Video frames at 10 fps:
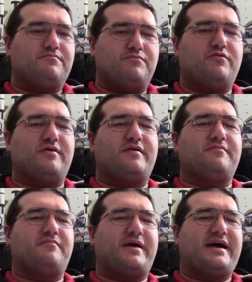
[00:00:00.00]
Moving
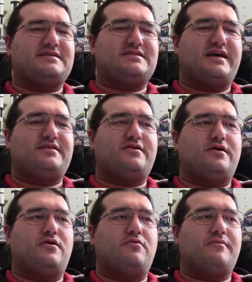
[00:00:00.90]
past that,
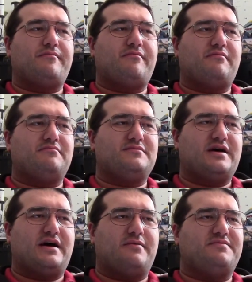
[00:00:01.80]
though,
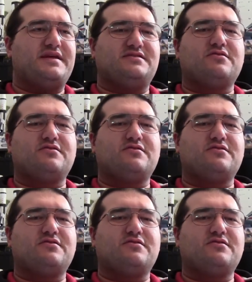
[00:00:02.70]
things